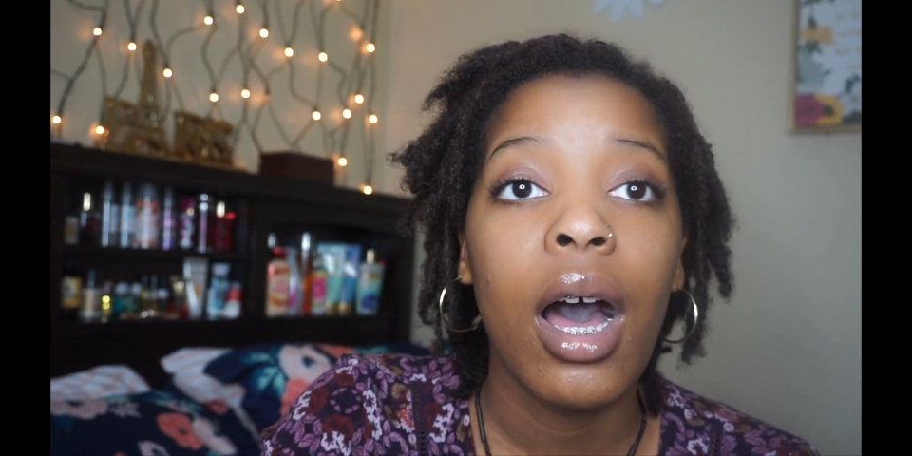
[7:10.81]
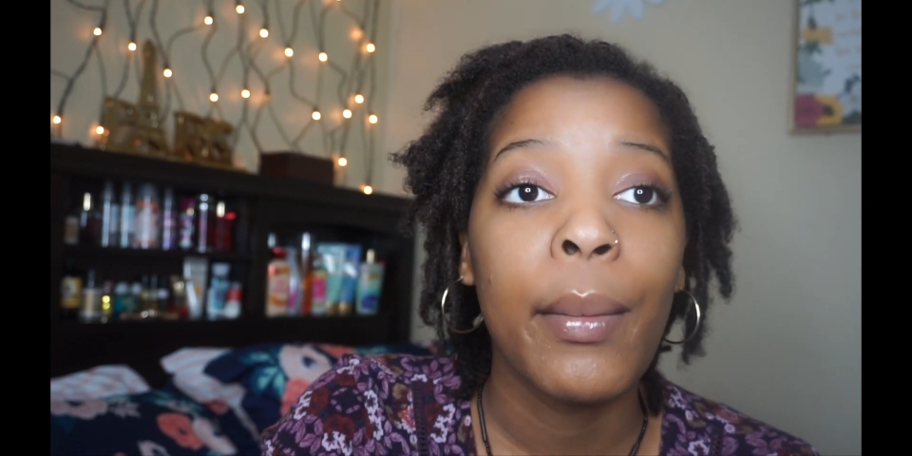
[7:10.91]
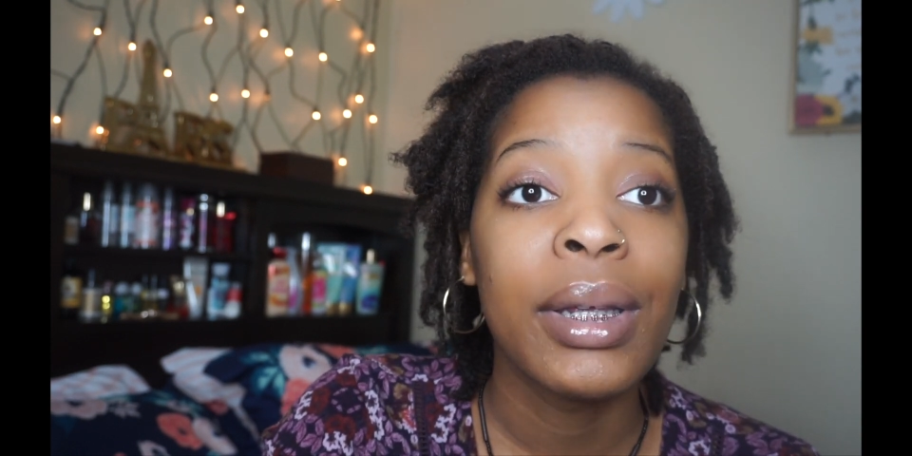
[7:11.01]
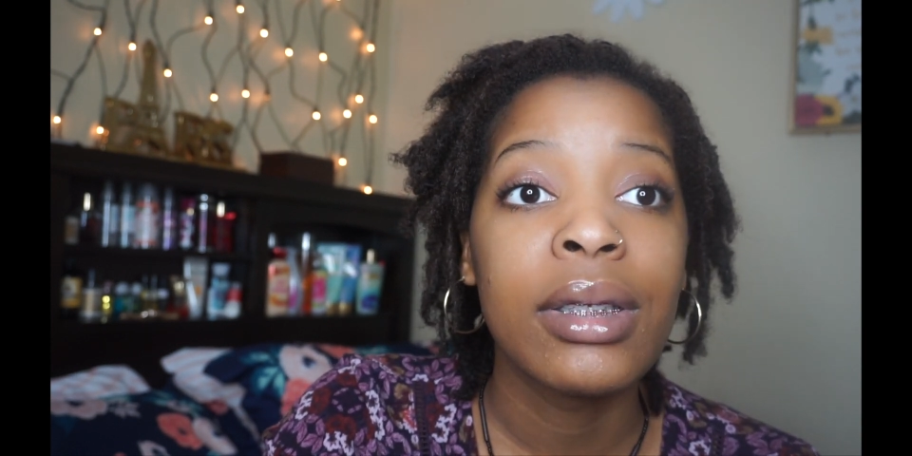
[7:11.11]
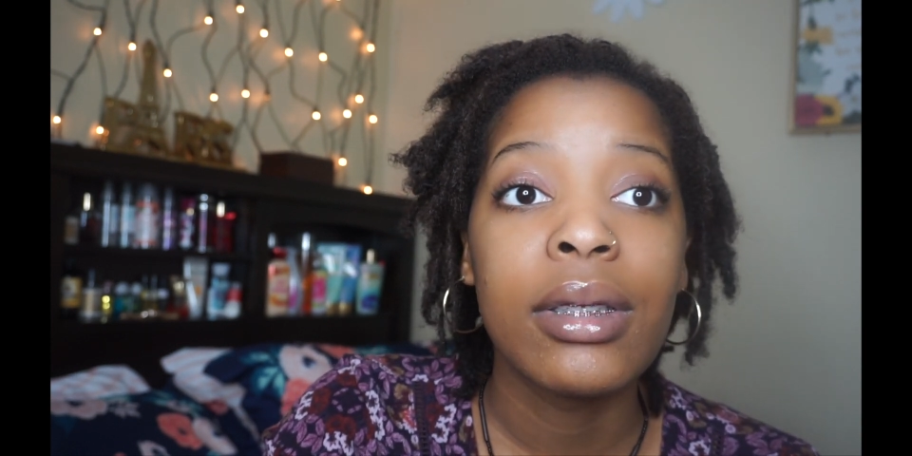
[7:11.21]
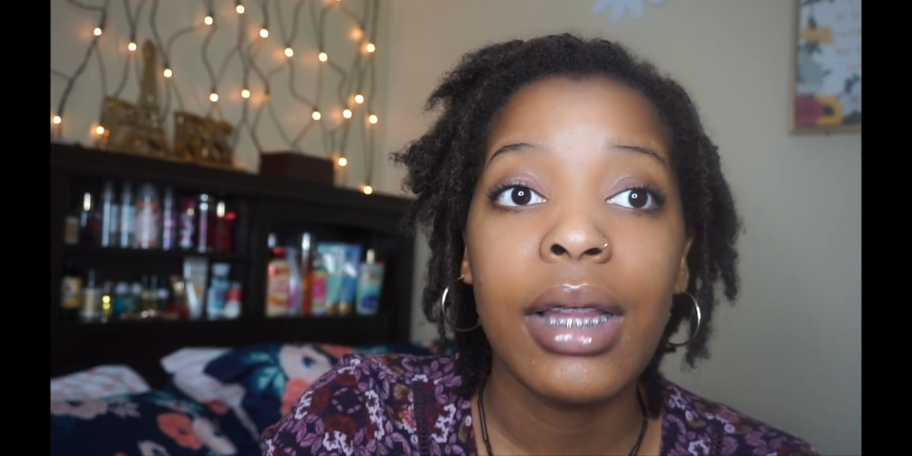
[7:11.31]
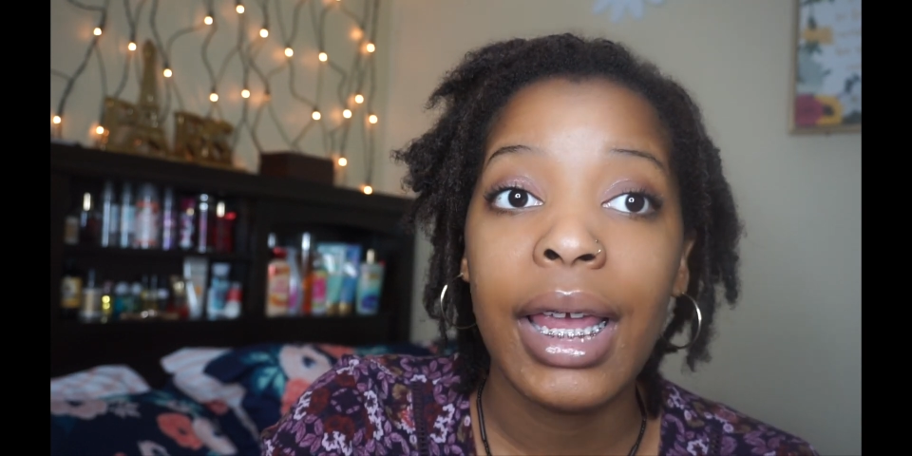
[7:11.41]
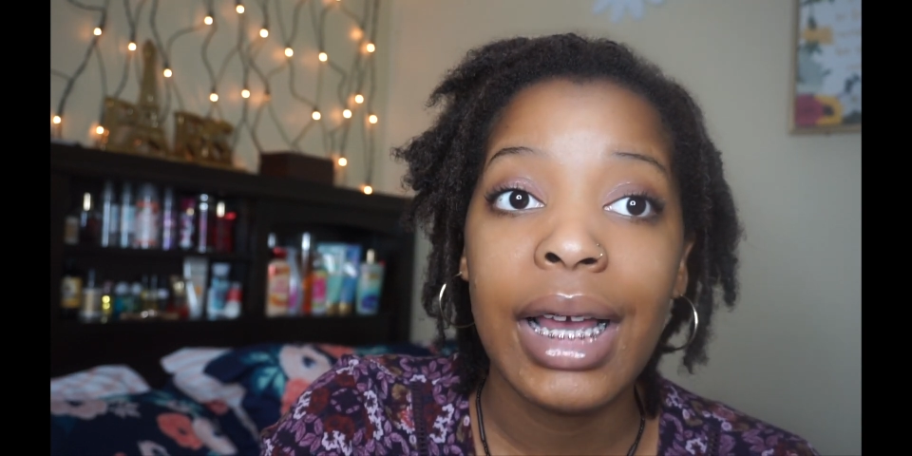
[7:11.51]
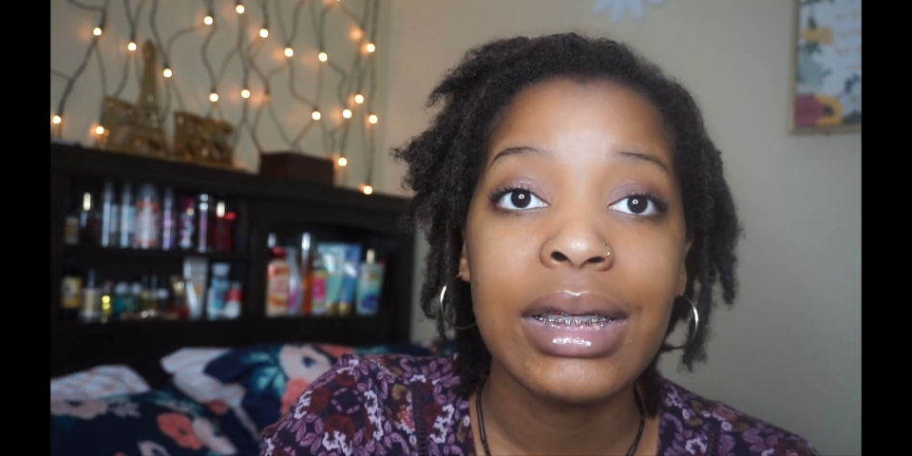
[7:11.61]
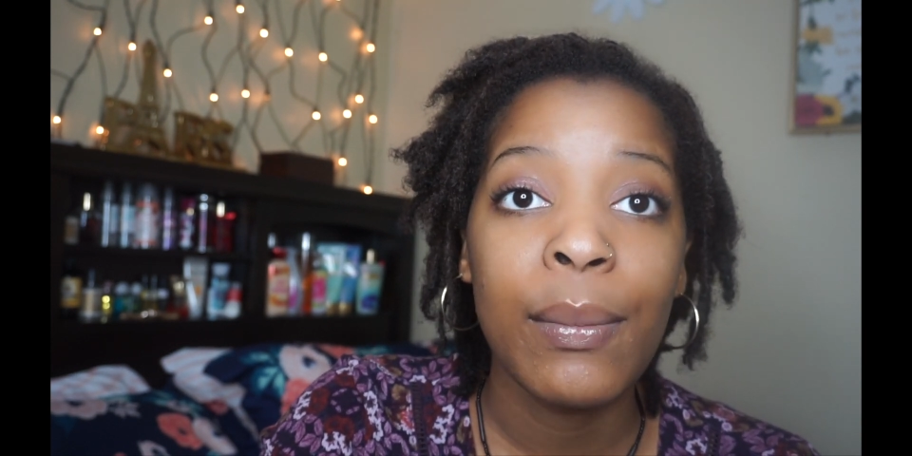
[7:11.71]
Um, it's
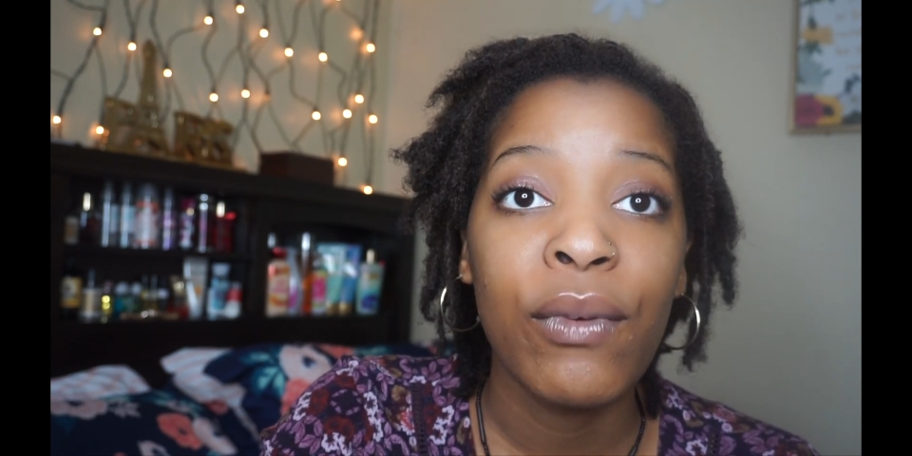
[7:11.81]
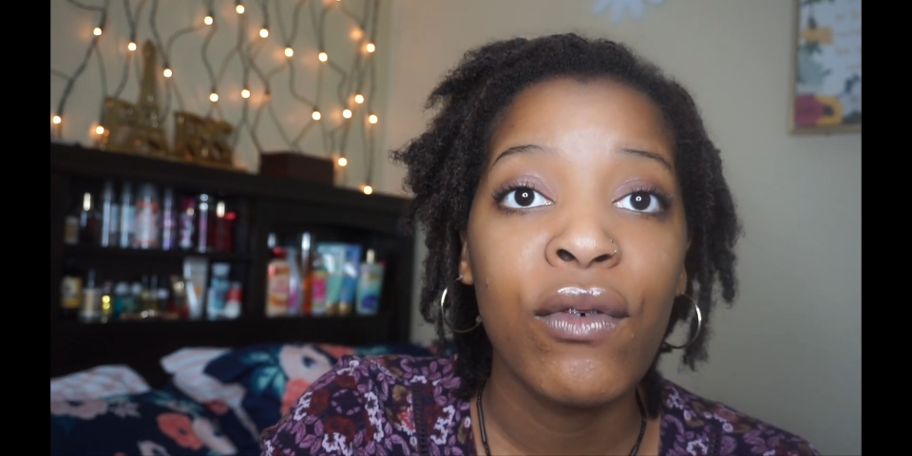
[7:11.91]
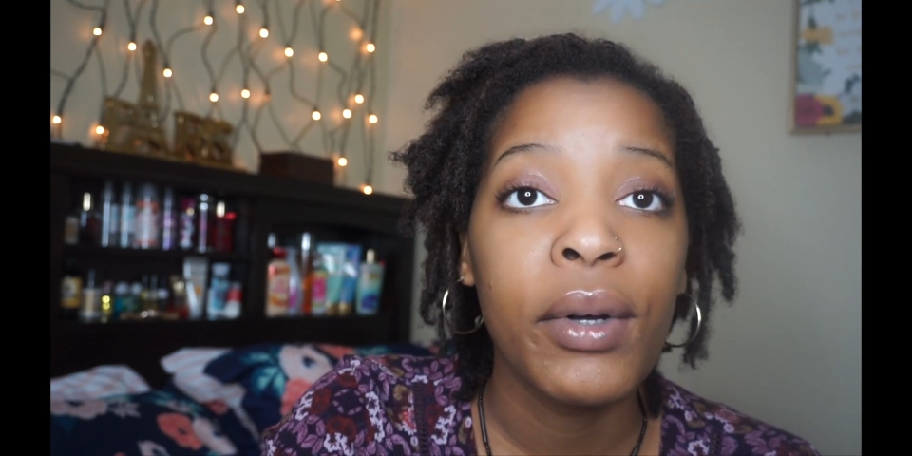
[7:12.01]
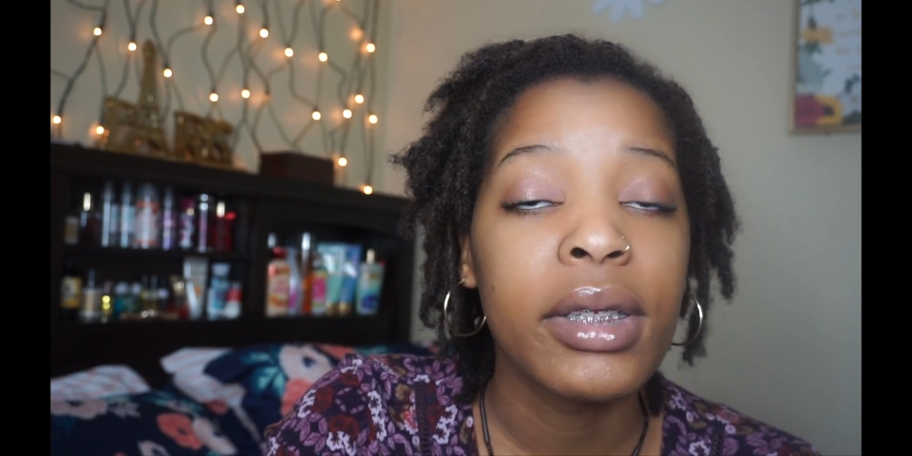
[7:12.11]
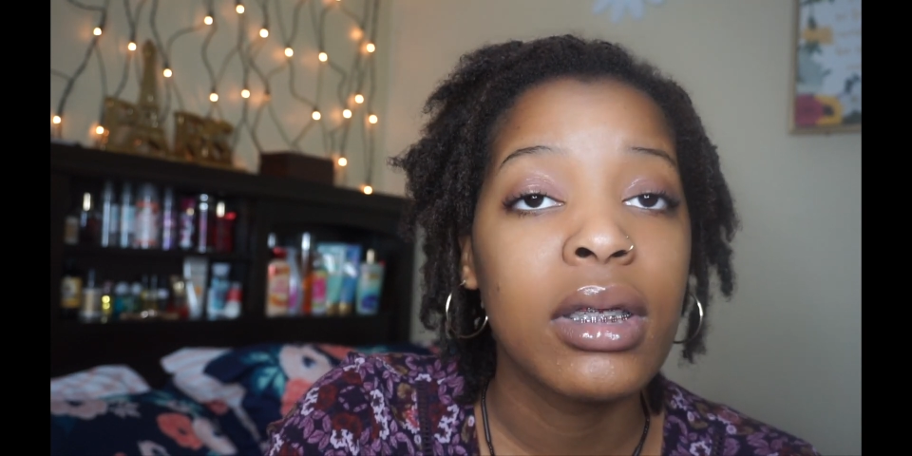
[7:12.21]
like I said before,